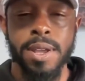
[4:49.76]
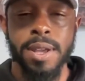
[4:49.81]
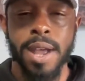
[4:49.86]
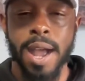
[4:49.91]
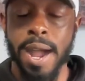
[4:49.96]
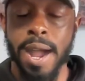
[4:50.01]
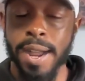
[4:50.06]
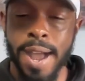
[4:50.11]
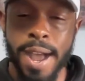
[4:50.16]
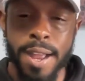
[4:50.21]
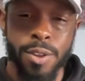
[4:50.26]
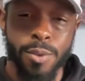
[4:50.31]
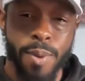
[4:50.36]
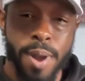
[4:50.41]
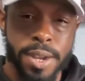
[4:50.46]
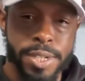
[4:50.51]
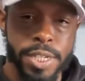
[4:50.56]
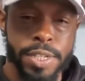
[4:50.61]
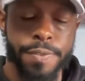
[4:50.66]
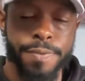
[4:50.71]
I got to
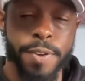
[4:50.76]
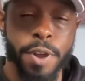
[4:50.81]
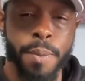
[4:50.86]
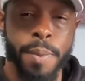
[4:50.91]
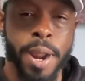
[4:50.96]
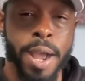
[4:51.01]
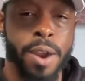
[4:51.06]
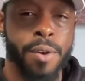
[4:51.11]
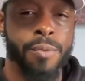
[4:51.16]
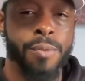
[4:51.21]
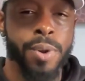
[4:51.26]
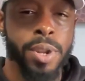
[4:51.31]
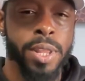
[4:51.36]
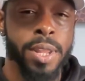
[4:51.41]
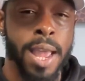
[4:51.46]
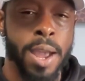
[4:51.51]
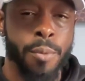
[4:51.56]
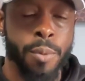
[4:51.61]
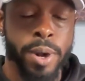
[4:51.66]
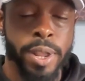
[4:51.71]
watch his film and I really
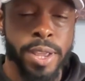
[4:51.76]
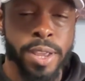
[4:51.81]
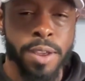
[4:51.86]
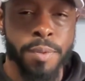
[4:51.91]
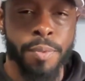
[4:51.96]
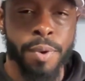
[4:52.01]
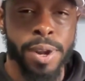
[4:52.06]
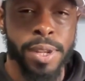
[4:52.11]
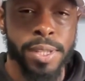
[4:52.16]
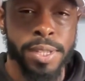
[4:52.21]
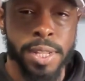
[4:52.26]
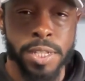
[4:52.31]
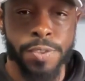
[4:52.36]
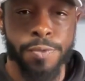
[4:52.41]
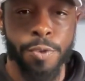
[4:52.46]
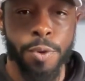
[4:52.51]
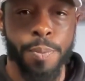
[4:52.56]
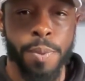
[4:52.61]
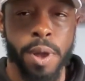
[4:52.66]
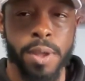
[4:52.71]
like what he could bring to this
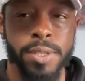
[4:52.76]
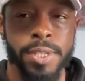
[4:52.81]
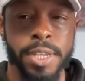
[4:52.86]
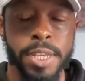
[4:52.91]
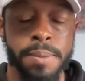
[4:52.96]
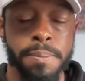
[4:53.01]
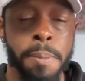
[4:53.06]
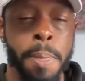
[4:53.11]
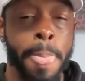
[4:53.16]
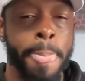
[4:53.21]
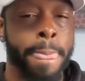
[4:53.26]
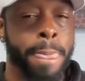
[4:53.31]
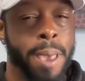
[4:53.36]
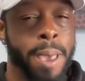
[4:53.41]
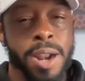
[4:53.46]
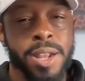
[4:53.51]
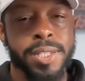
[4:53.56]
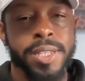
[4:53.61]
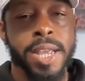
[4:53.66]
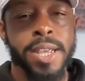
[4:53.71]
football team.
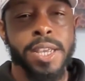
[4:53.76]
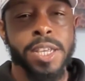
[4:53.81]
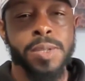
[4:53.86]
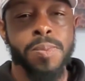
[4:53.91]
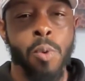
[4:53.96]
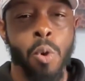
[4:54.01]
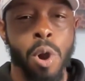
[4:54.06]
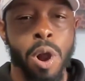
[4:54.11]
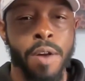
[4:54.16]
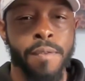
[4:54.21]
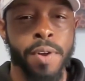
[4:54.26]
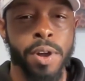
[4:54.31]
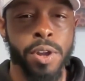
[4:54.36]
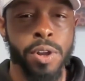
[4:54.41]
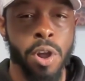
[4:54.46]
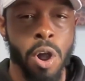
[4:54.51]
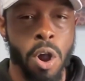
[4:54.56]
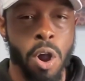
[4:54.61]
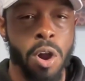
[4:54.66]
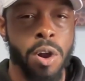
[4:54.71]
I just think he's more of a
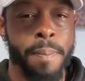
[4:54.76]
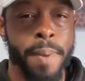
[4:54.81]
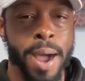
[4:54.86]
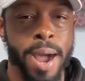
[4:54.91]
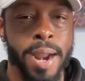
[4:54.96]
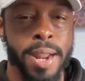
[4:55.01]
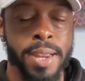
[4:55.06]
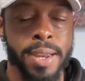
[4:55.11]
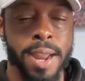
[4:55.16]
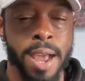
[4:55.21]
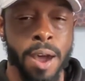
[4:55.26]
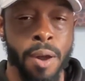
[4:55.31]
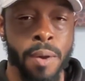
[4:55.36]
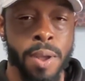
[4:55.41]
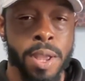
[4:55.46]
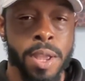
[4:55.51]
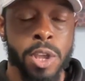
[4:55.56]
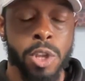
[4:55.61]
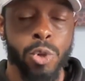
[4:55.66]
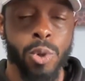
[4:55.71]
guard body. Now,
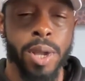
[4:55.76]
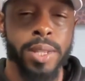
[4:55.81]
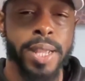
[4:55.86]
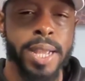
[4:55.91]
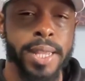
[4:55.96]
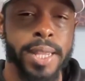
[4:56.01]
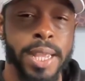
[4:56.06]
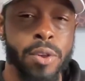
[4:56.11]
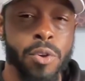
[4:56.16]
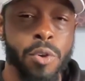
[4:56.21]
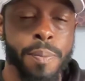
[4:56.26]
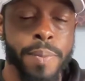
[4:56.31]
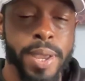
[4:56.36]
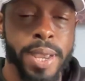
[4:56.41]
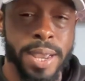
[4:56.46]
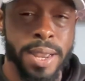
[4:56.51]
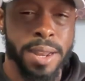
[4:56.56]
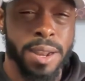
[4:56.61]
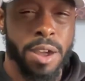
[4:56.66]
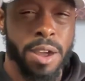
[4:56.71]
do I think that he would
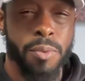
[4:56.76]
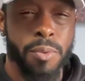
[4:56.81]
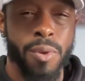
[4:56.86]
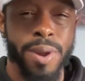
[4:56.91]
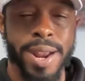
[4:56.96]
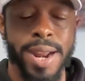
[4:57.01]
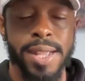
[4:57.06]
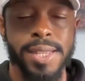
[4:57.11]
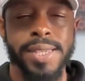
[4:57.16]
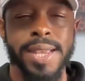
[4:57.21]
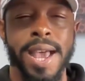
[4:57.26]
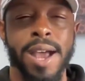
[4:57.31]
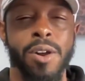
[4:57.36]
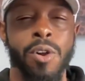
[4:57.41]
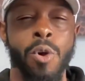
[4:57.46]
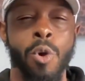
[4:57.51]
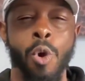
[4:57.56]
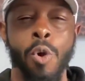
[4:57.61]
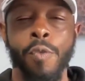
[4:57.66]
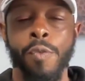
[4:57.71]
be an upgraded
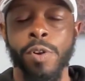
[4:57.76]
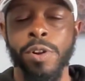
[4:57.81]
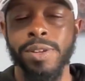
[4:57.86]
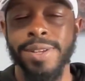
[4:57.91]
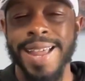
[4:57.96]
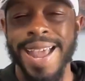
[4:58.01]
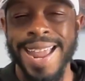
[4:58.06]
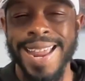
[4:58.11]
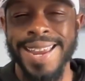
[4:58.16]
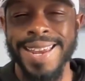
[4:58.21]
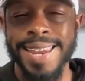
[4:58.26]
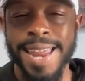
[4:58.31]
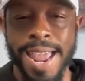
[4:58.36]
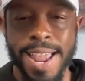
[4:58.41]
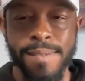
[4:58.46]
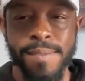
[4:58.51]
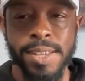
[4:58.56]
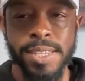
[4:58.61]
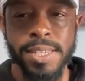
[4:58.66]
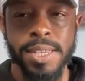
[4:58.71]
tackle over Dayne
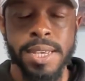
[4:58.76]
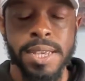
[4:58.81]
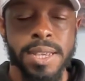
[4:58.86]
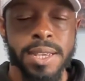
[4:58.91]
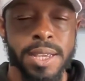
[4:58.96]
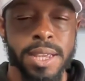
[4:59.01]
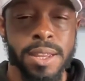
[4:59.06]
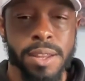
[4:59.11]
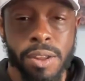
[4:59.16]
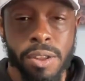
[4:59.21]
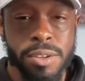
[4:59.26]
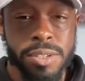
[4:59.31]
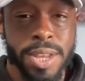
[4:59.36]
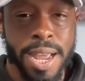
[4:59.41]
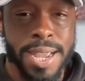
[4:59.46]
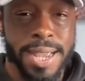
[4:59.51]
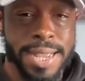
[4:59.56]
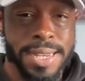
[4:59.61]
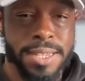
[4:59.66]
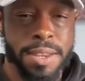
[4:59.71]
Davis? It looks
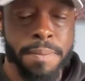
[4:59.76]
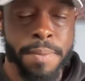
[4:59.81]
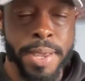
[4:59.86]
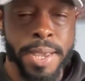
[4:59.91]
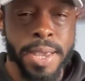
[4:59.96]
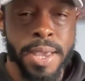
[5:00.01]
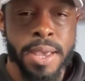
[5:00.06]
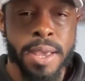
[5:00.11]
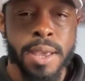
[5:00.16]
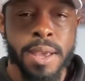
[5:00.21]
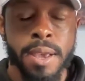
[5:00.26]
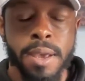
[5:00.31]
like it to me.